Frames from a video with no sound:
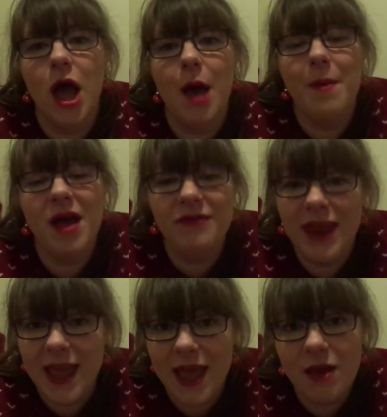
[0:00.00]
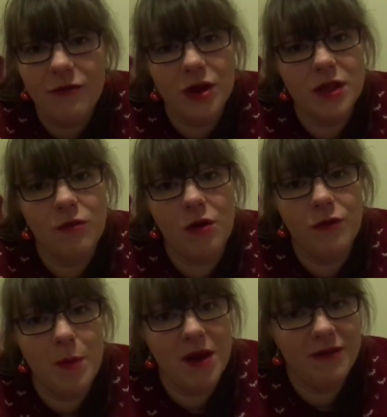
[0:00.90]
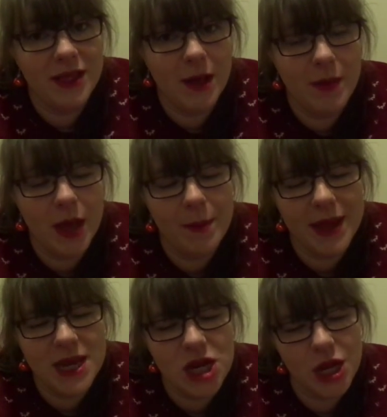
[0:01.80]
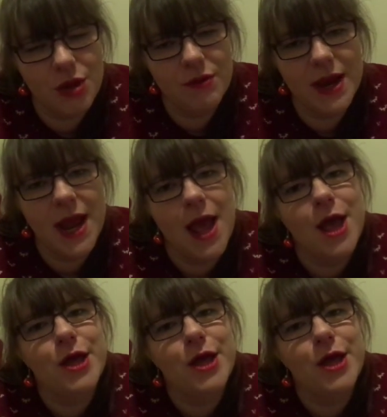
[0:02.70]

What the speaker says: birthday gift because I've got a few birthdays coming up in January.